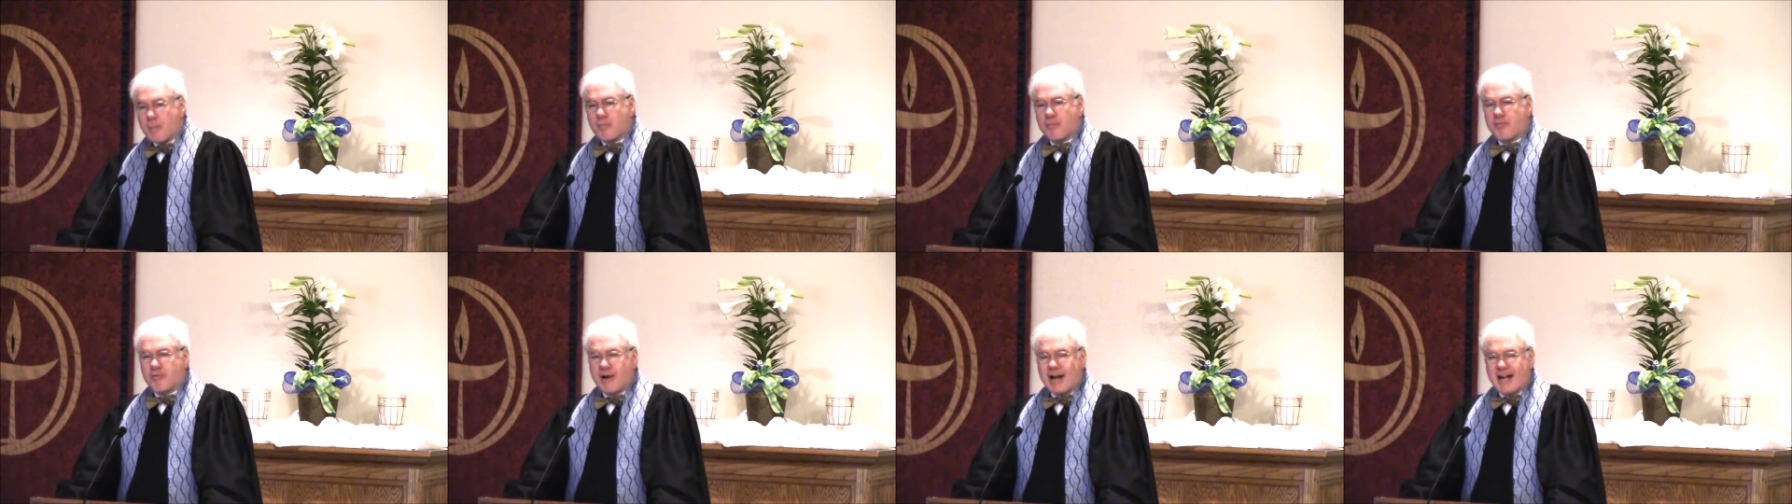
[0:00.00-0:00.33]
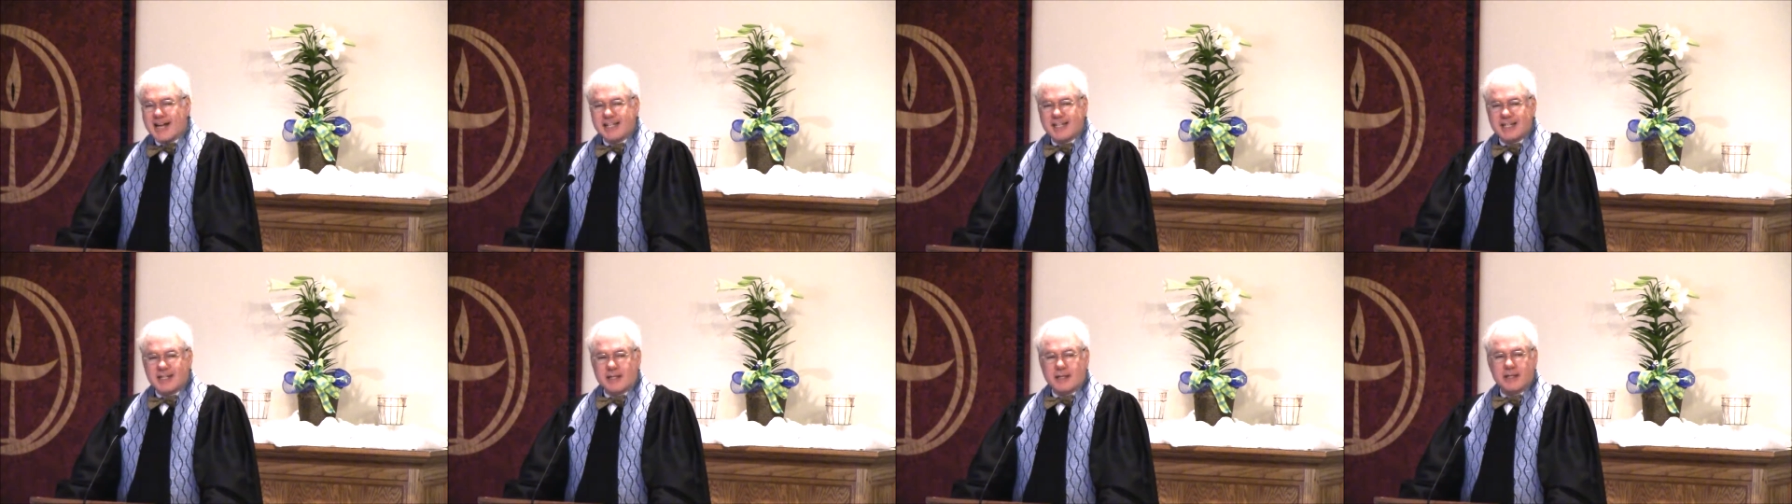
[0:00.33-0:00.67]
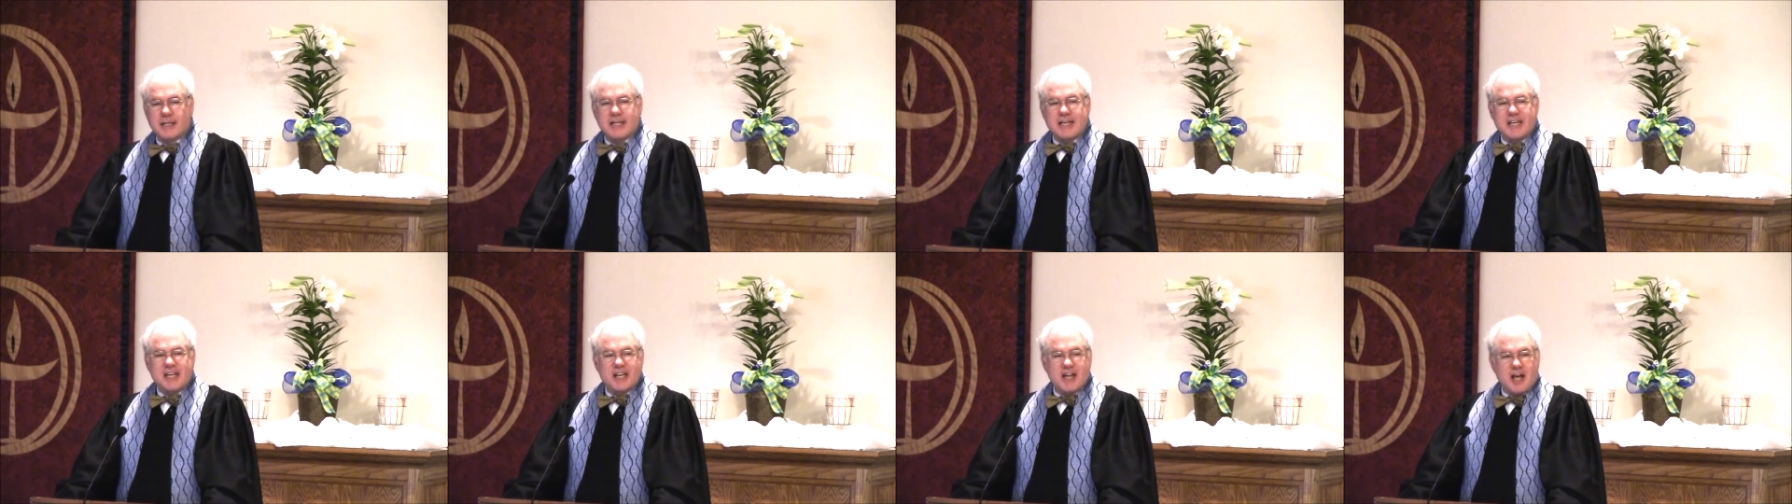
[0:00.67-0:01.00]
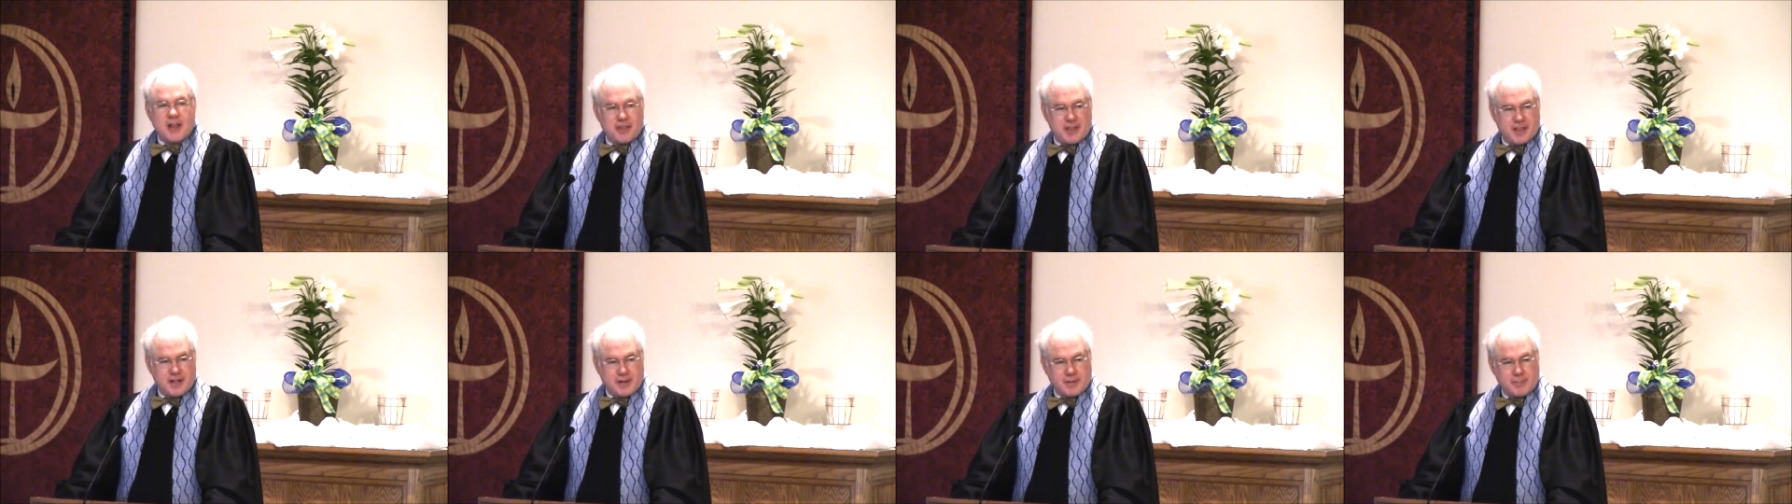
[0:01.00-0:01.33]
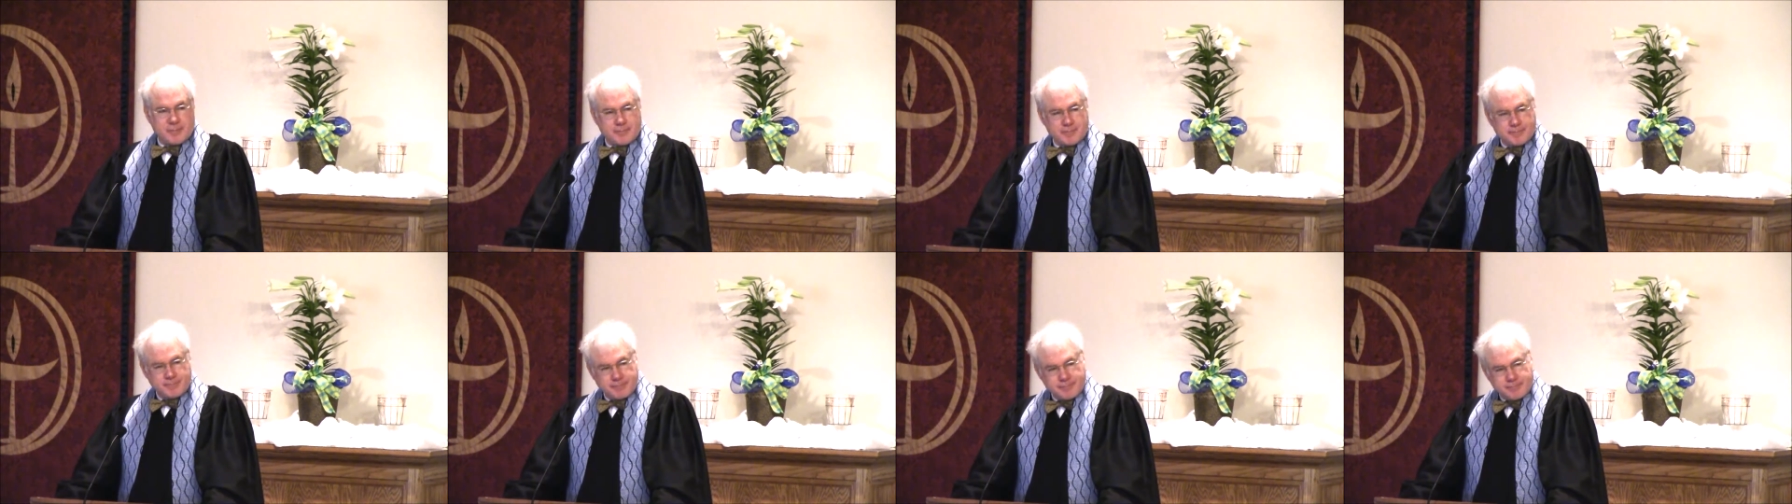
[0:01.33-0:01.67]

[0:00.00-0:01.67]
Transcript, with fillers: Practically nothing.